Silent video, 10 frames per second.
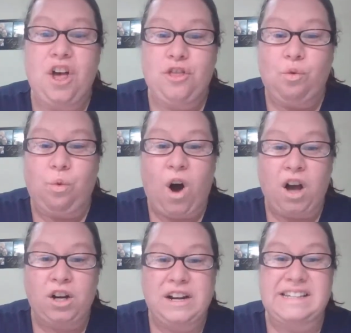The
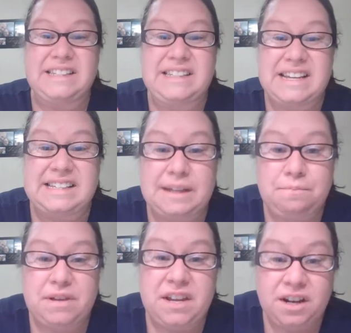water is
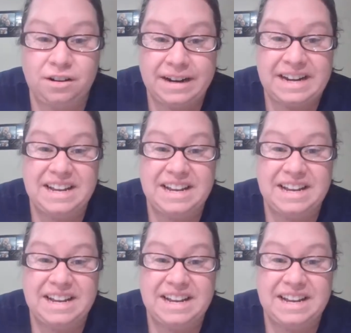disappearing